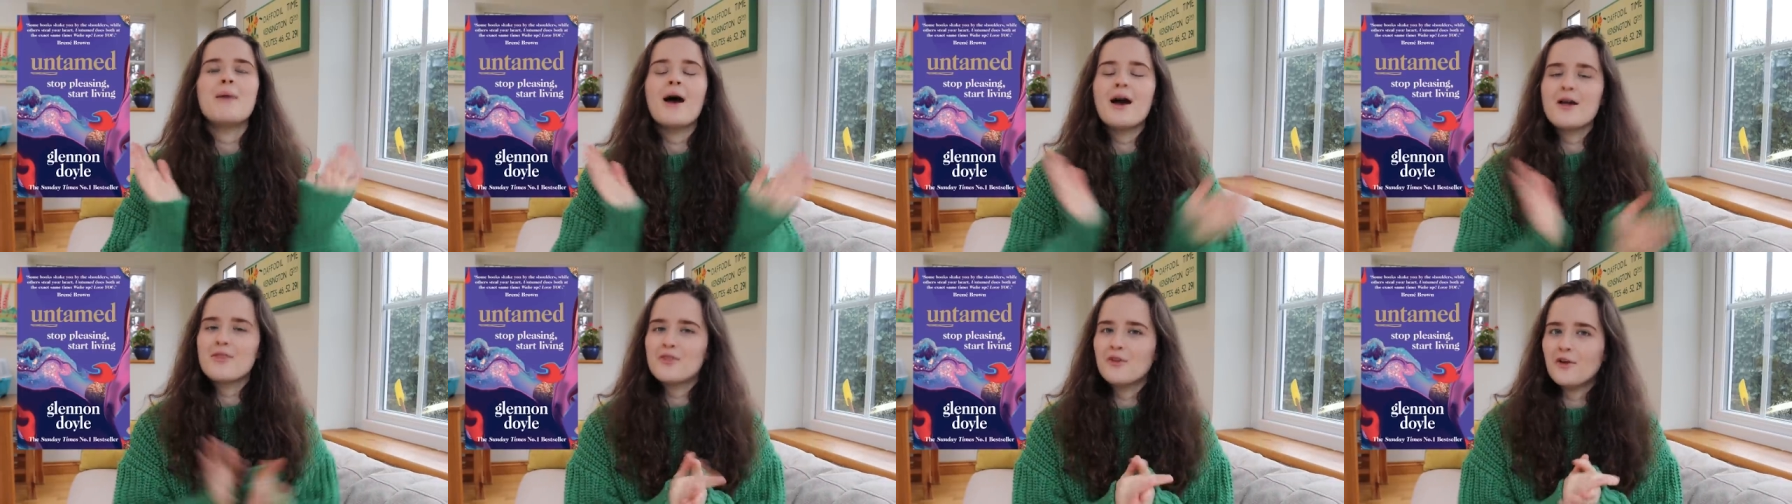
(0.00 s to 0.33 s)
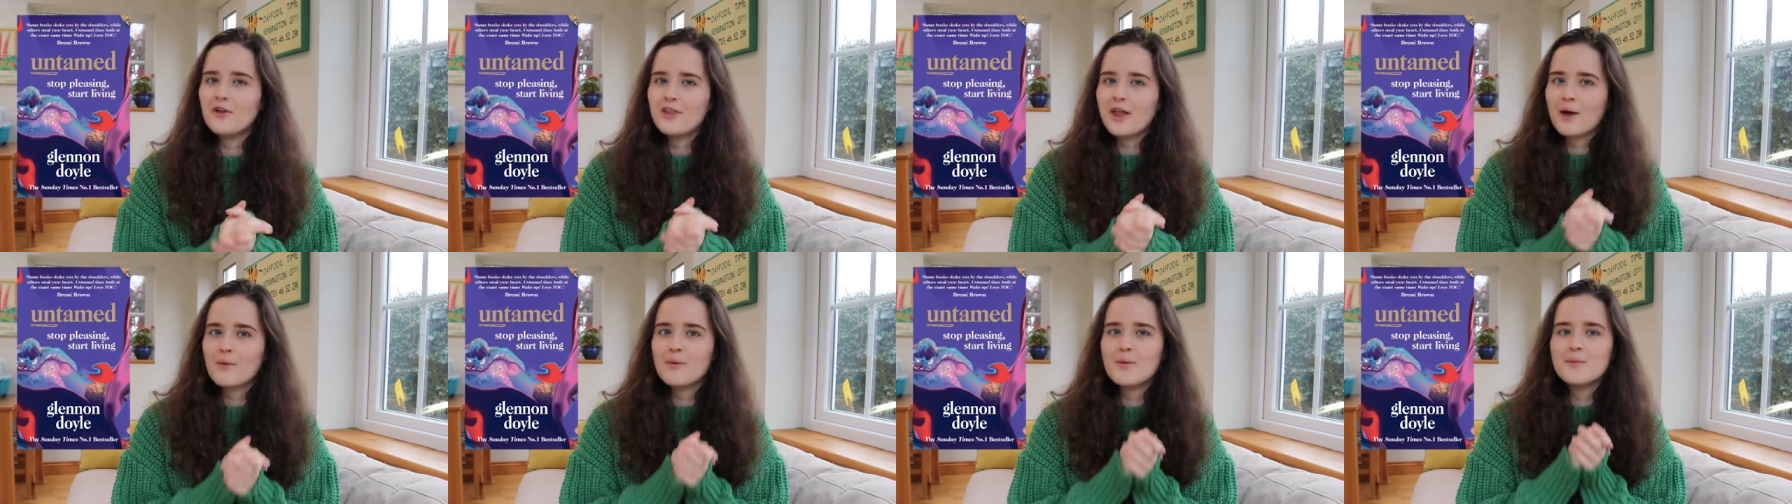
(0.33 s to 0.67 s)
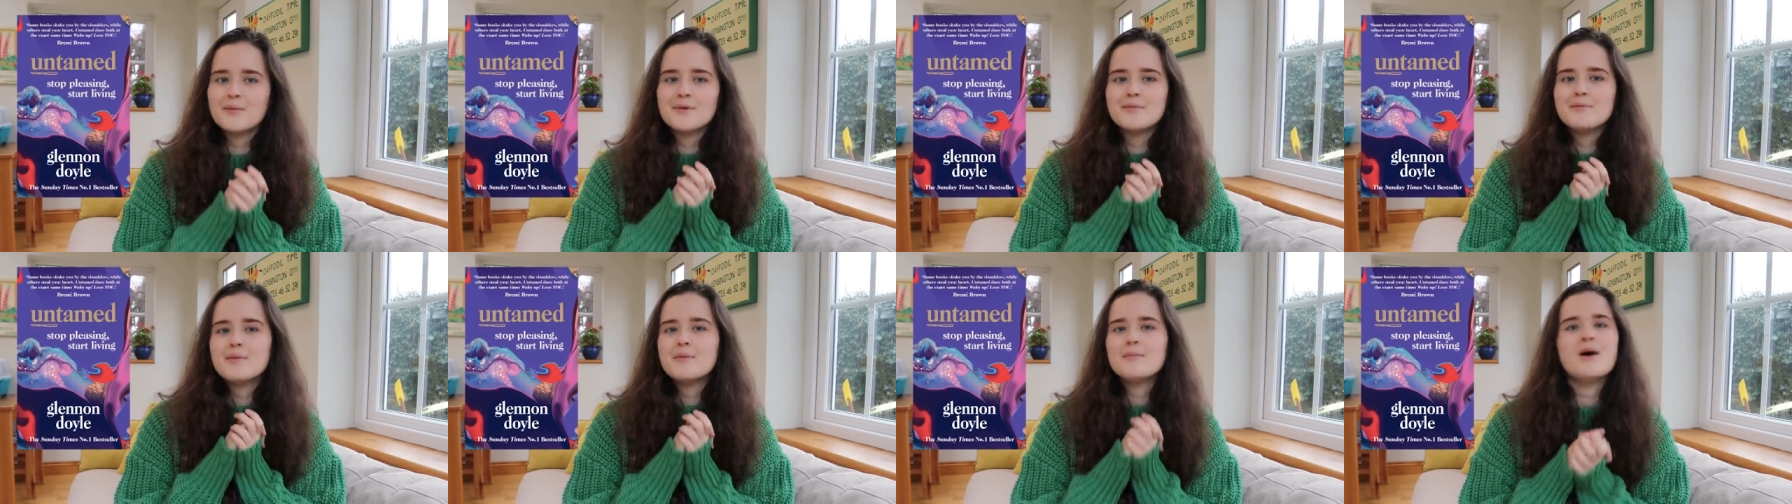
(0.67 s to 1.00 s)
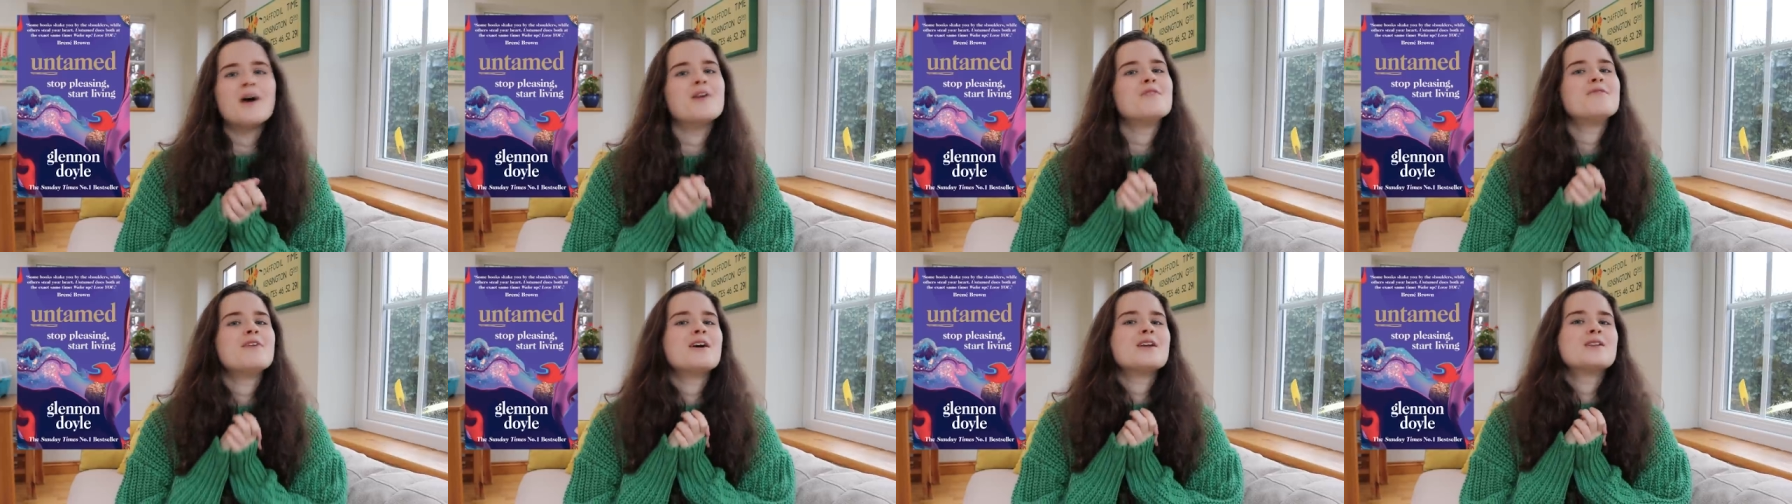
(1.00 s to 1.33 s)
but I thought that one would be
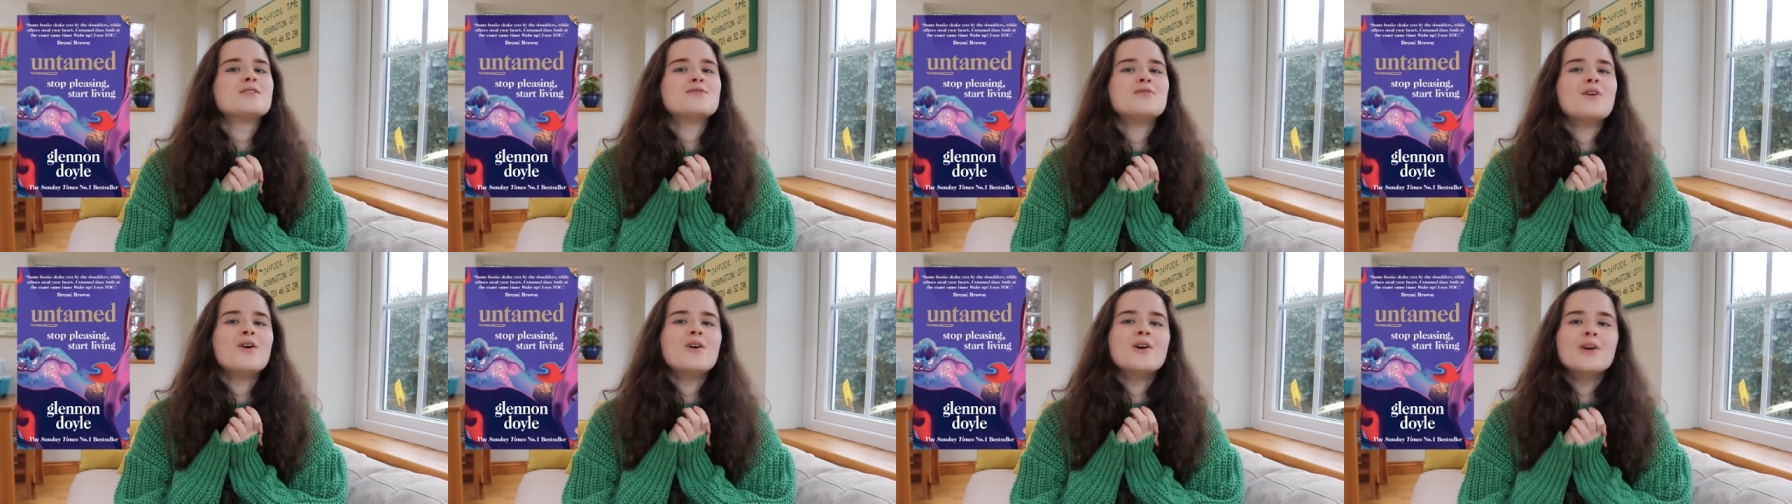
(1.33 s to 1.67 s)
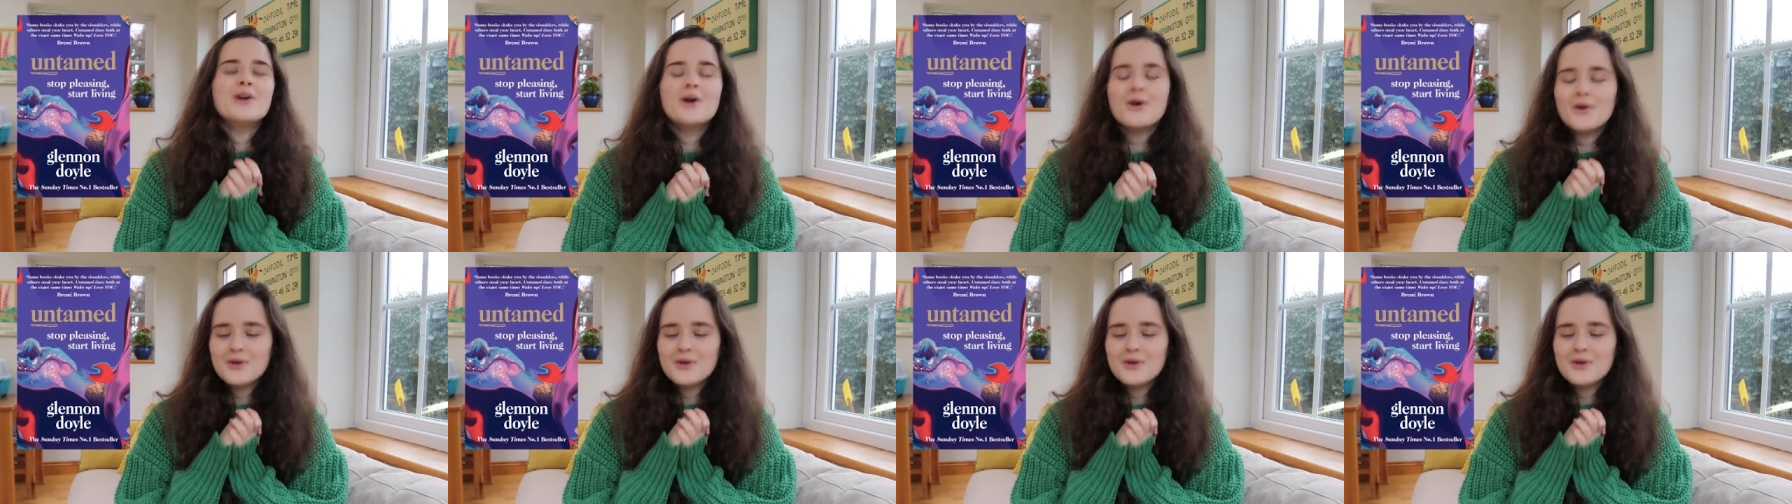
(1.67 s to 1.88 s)
perfect for an